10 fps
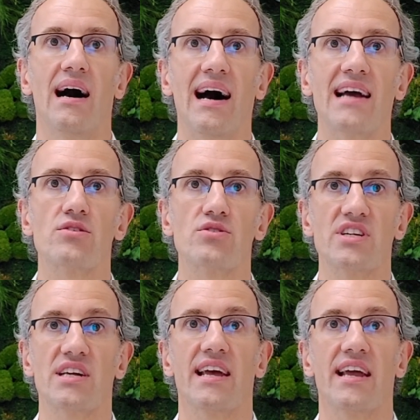
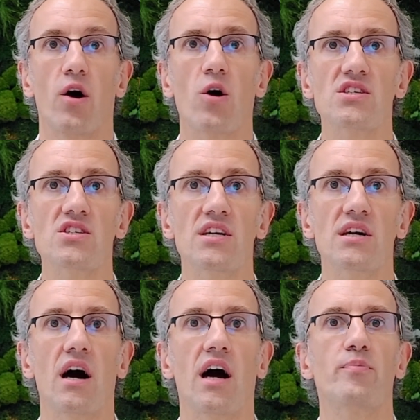hydrogen and
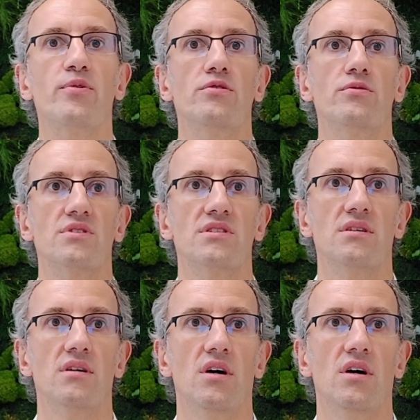oxygen are produced.